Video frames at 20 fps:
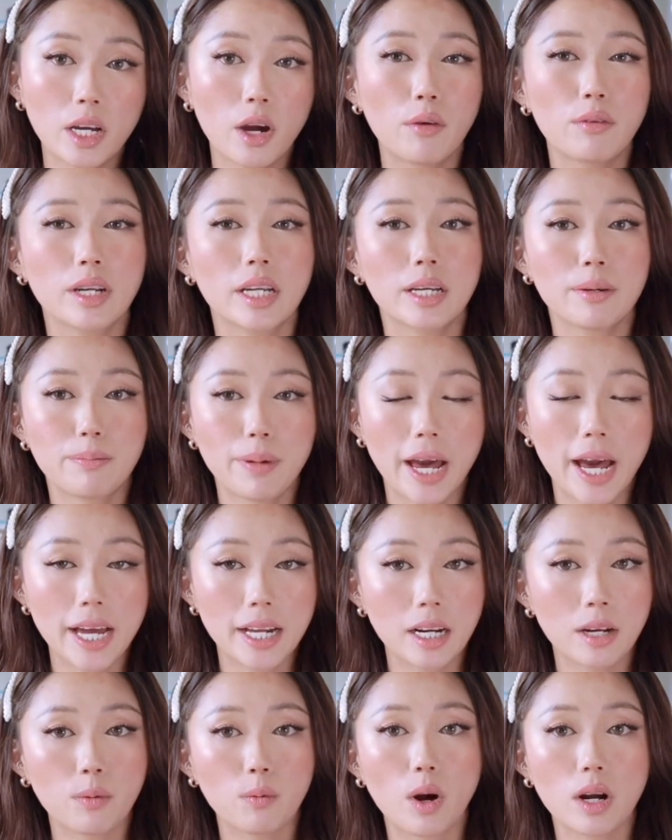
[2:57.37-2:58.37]
owning a pet
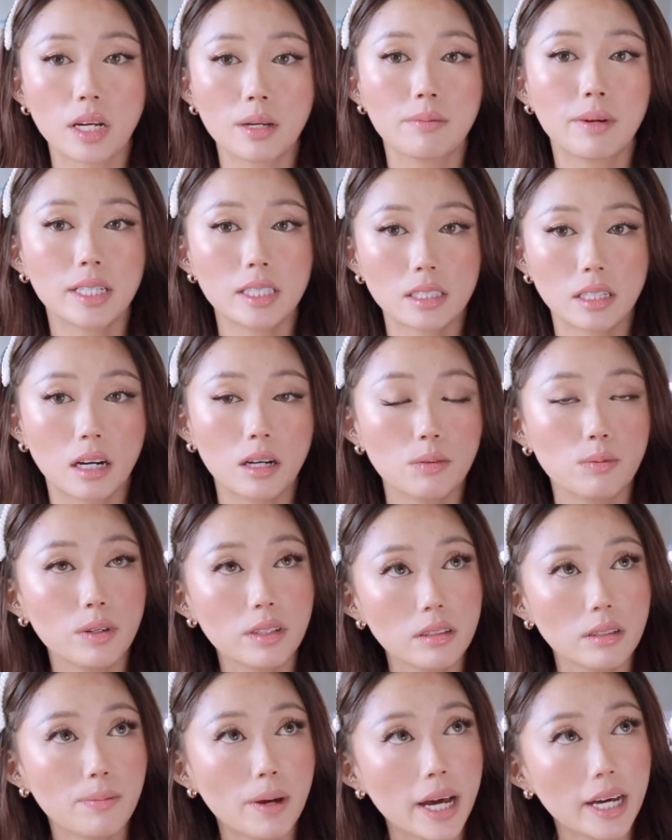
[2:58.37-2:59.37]
and walking my dog with
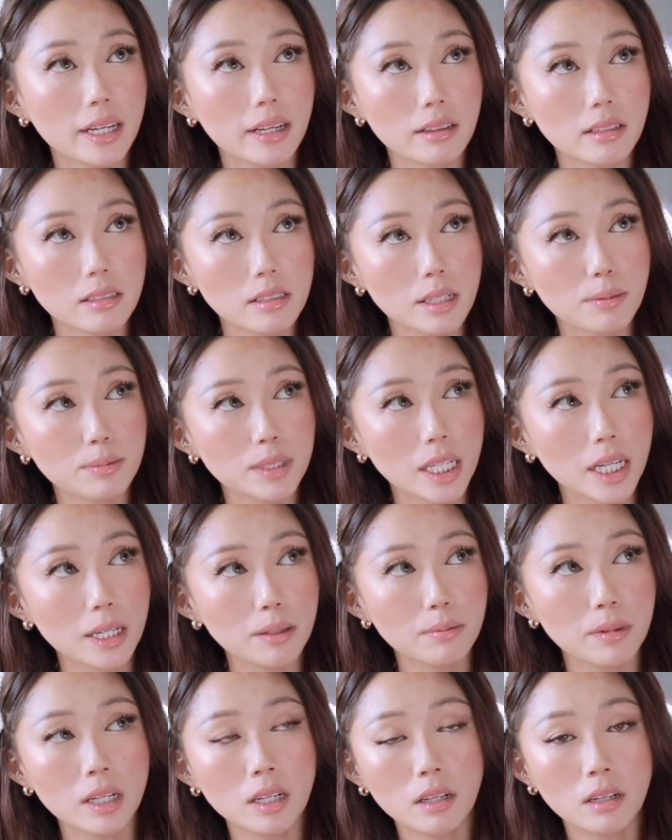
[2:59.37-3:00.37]
the bag at the same time
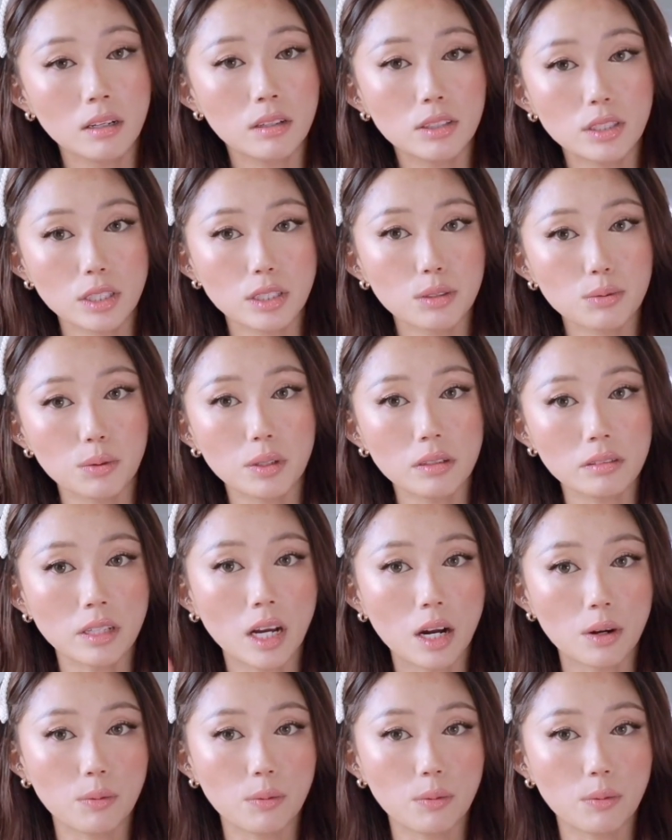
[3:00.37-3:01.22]
just will not